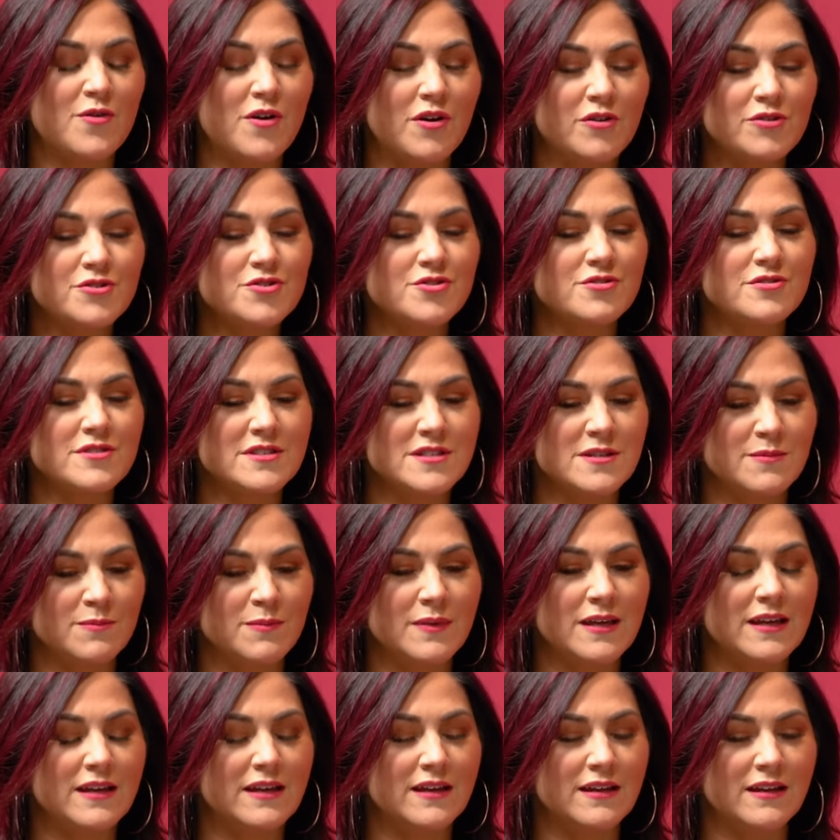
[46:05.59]
Culture to
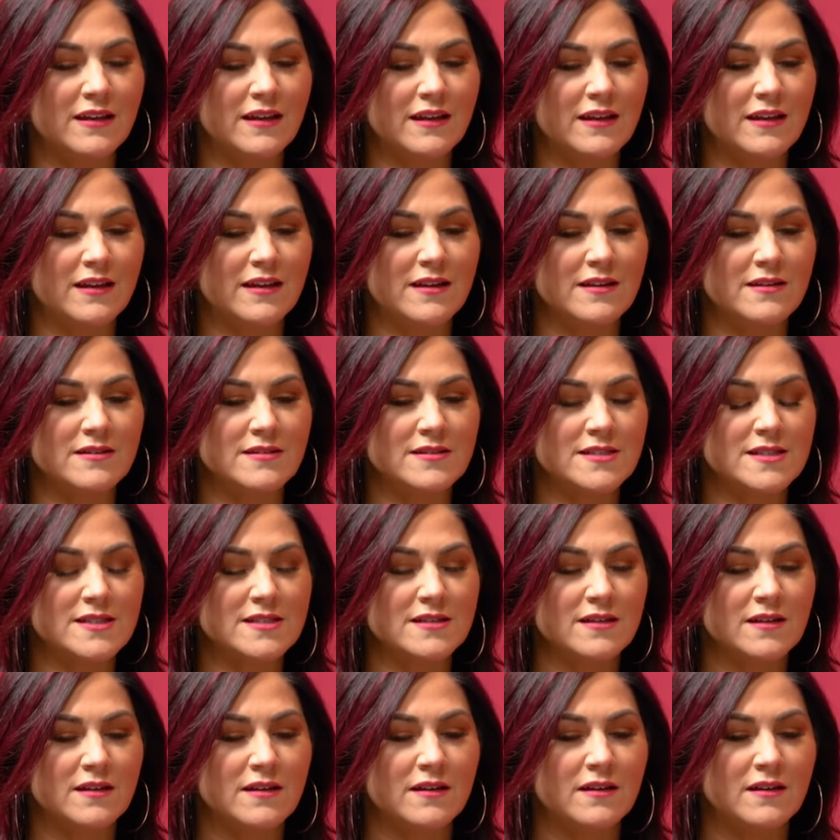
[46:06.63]
me is
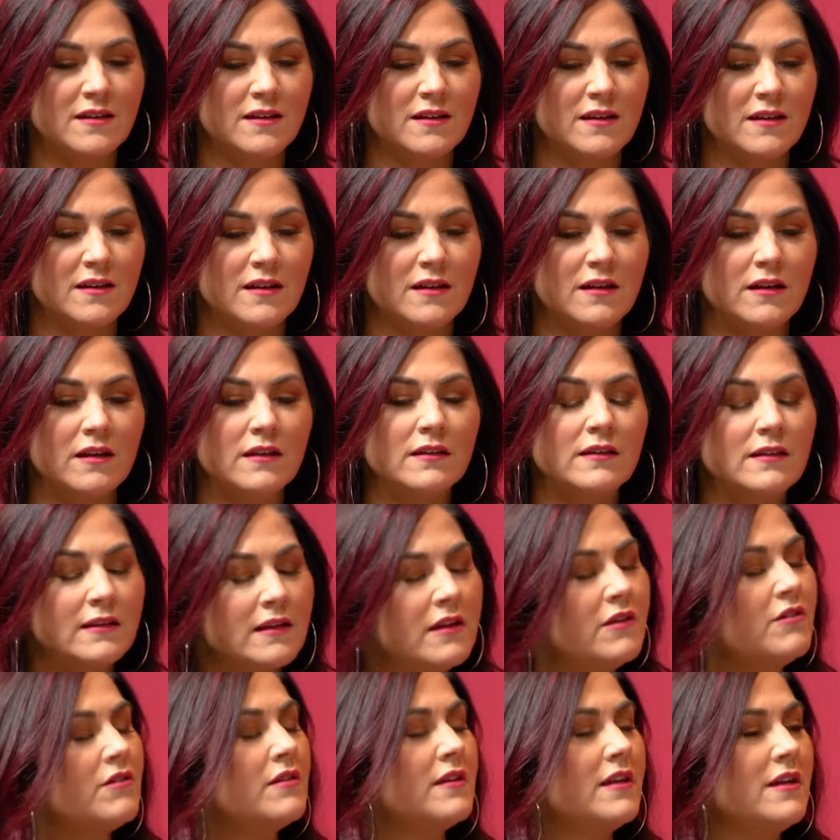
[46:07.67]

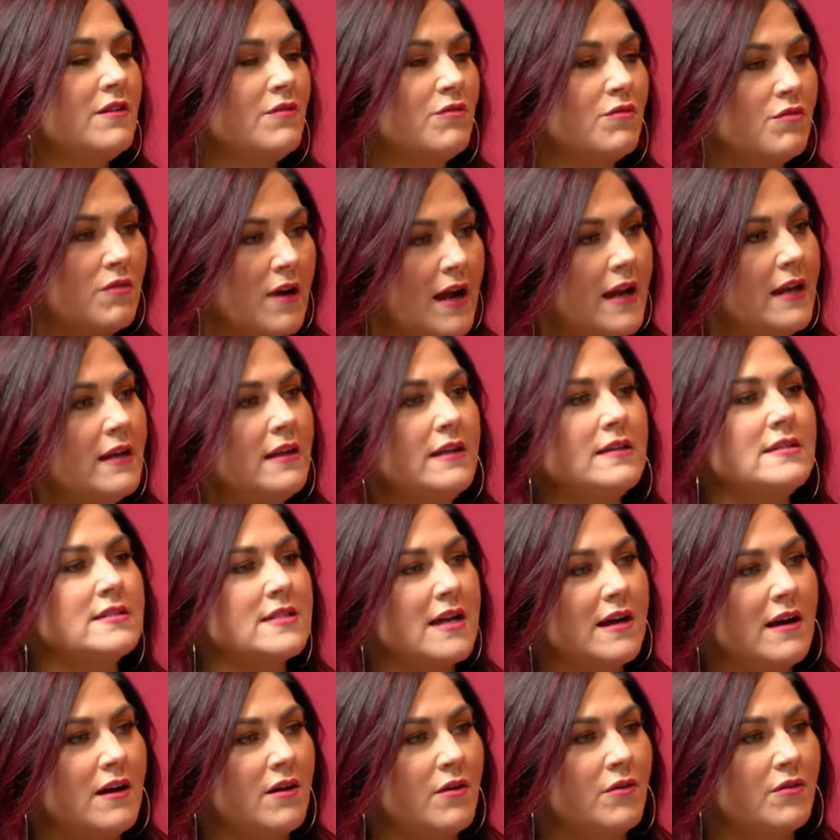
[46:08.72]
literally writing
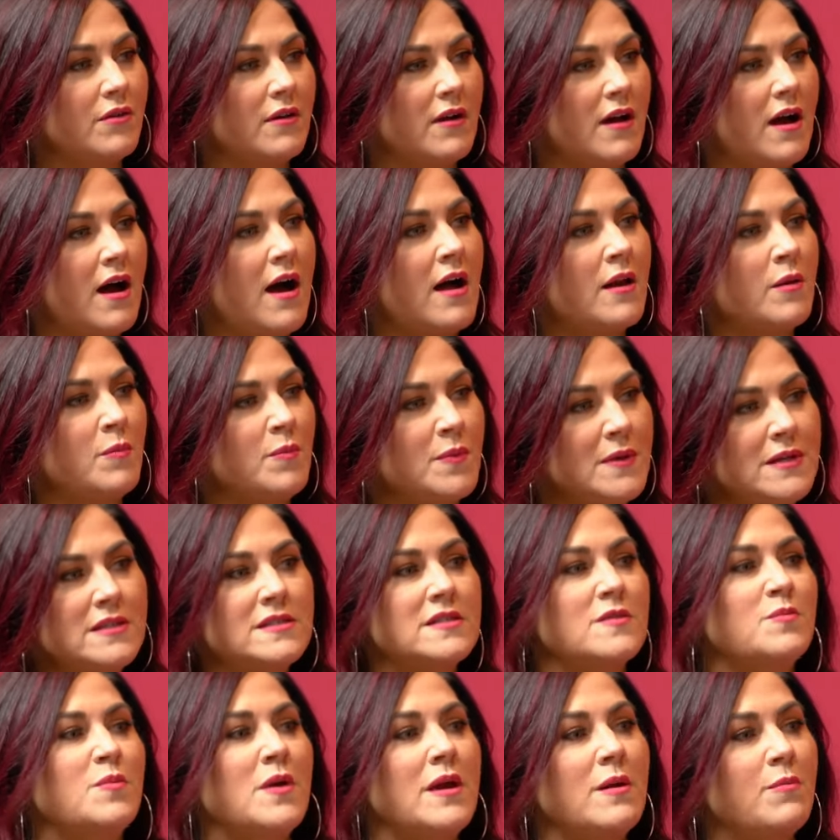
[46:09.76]
down on a
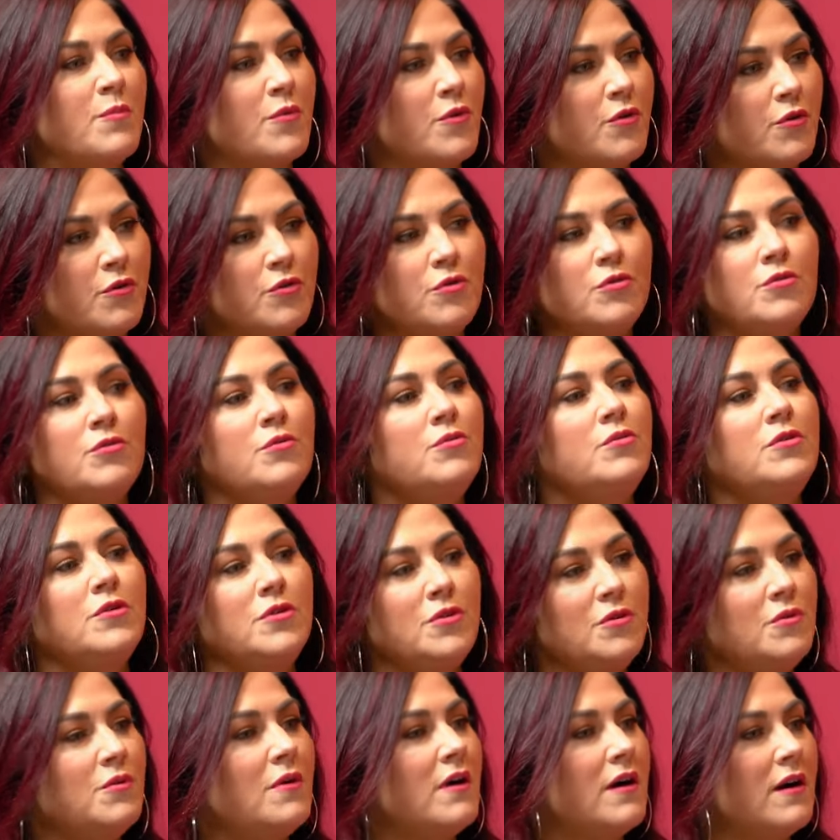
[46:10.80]
piece of paper who
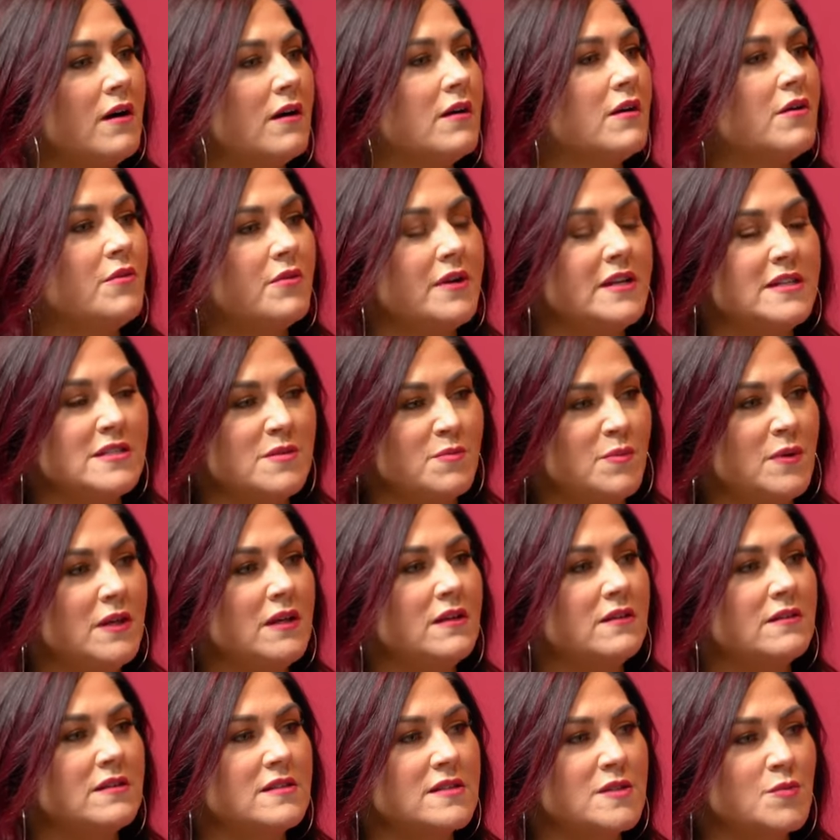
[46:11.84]
you are going to be
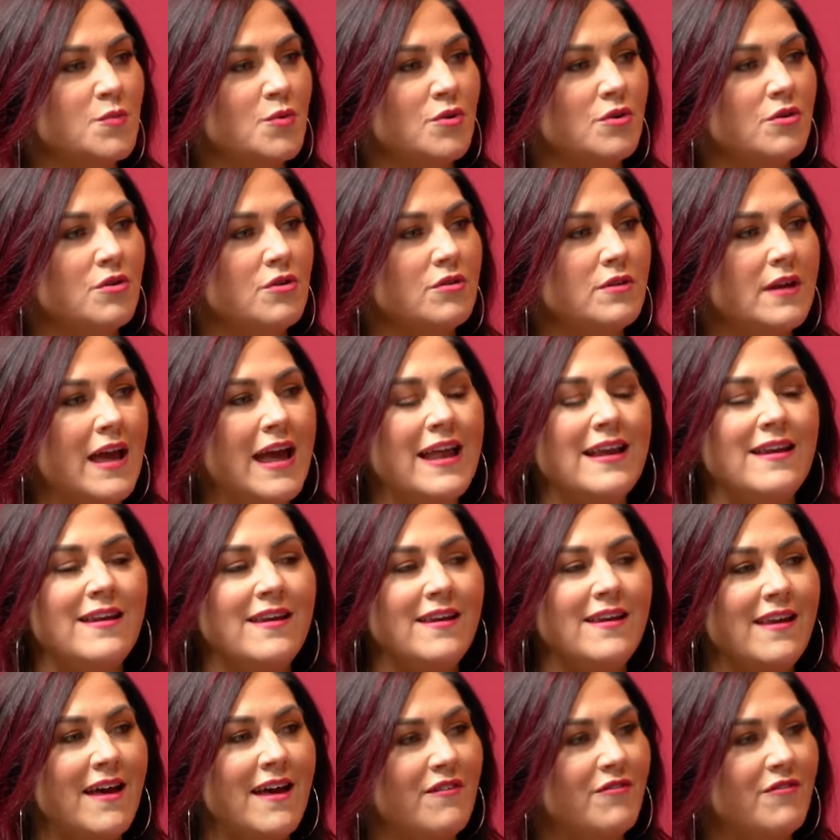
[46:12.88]
in this world
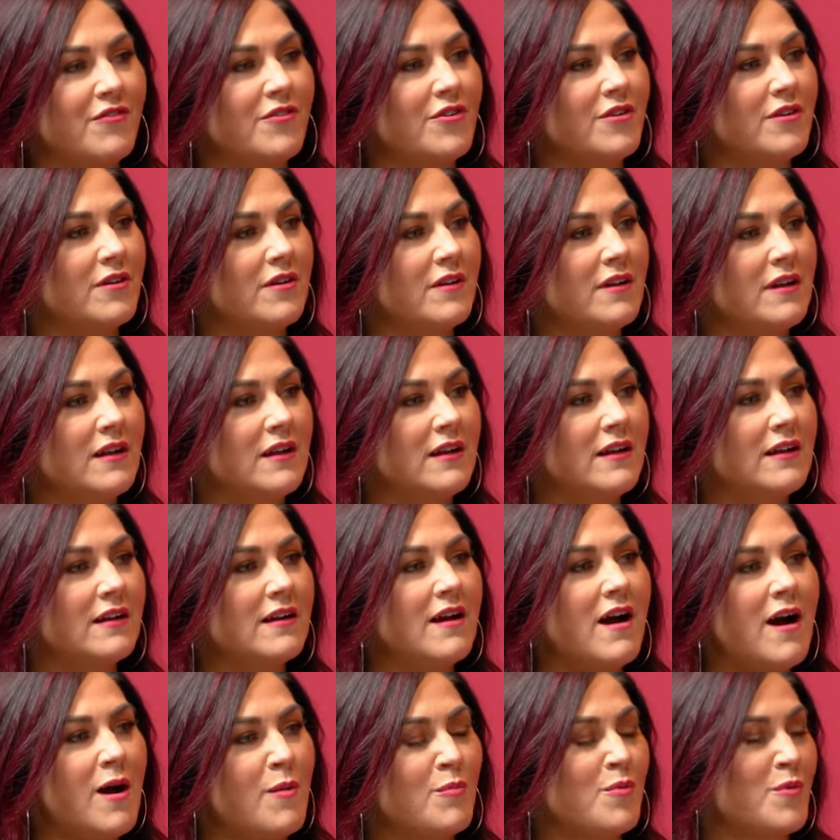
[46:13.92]
and never
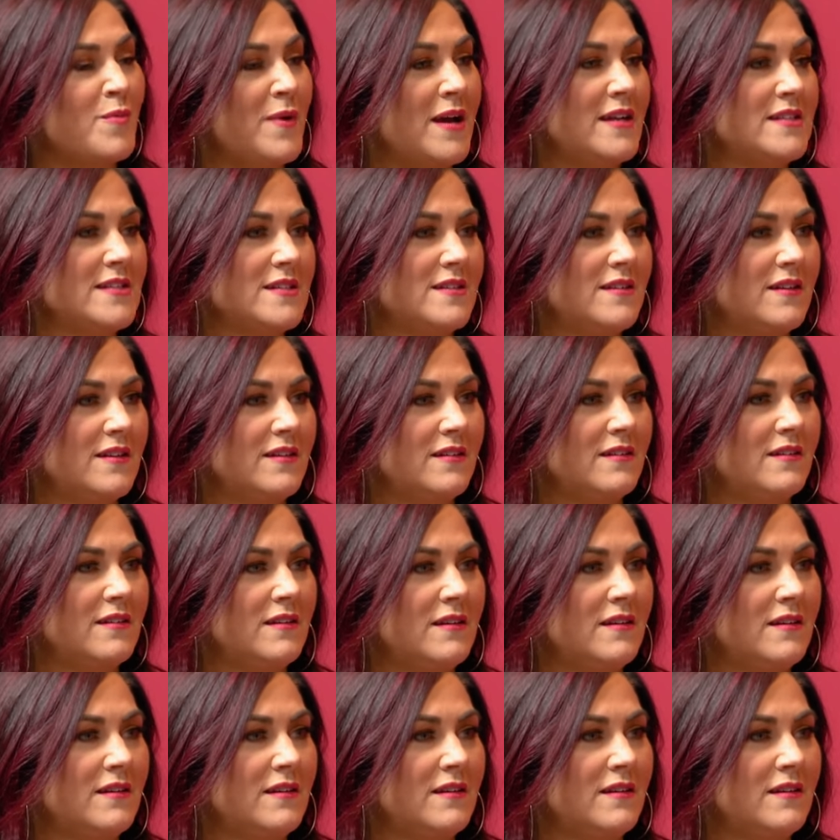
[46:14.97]
compromising it.